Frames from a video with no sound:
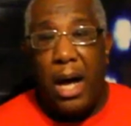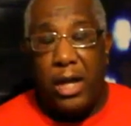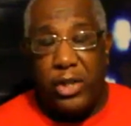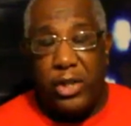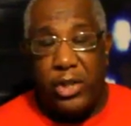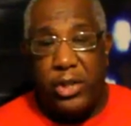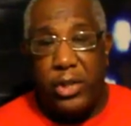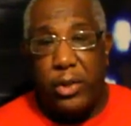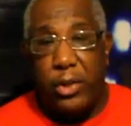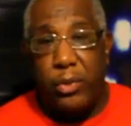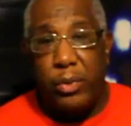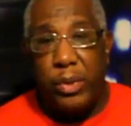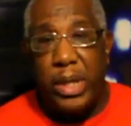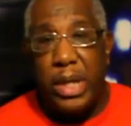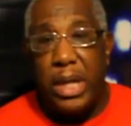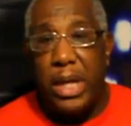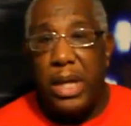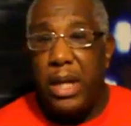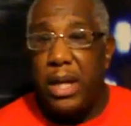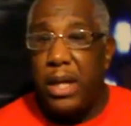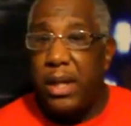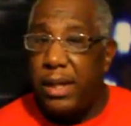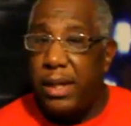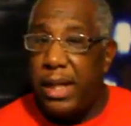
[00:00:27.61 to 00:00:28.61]
a shirt
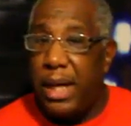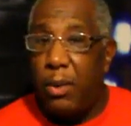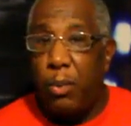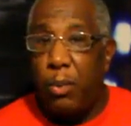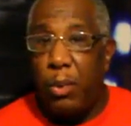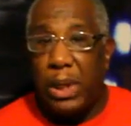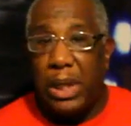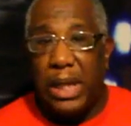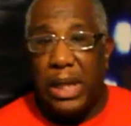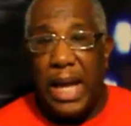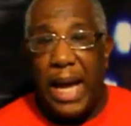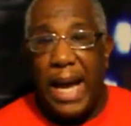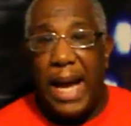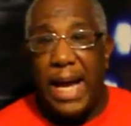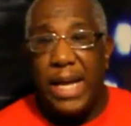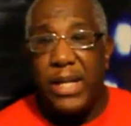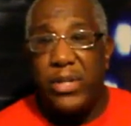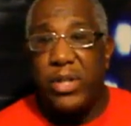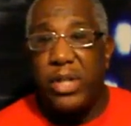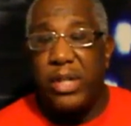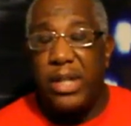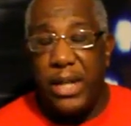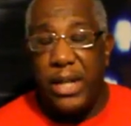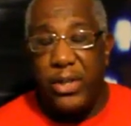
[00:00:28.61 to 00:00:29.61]
that will
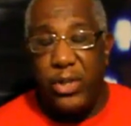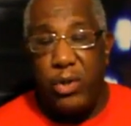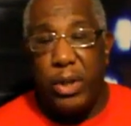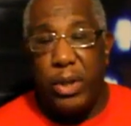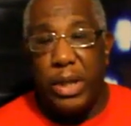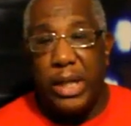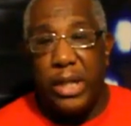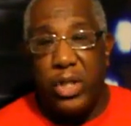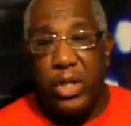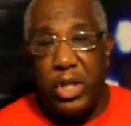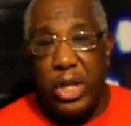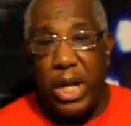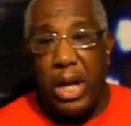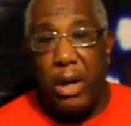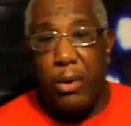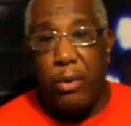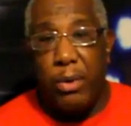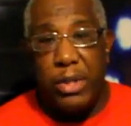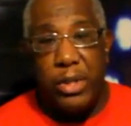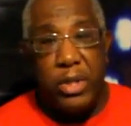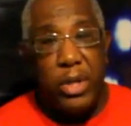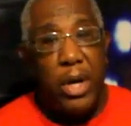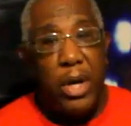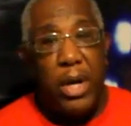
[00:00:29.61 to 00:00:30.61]
last and that you can
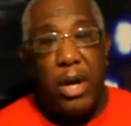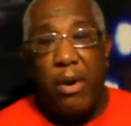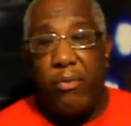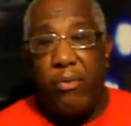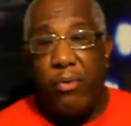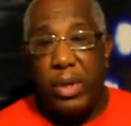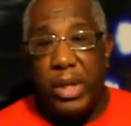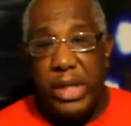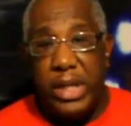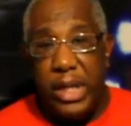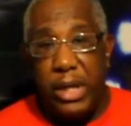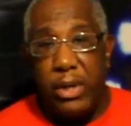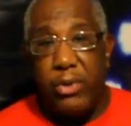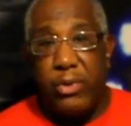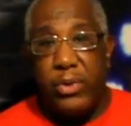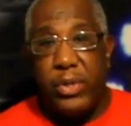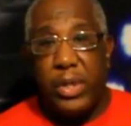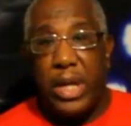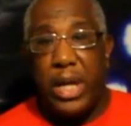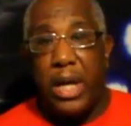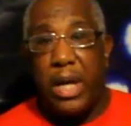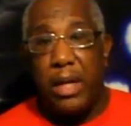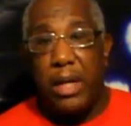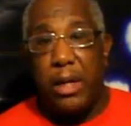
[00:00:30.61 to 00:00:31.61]
cherish for
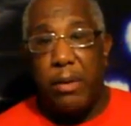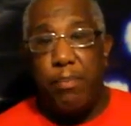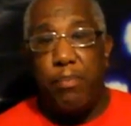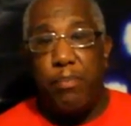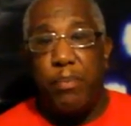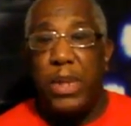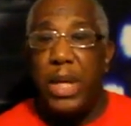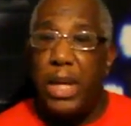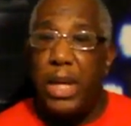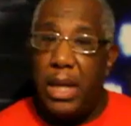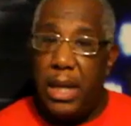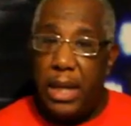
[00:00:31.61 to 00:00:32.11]
years to come.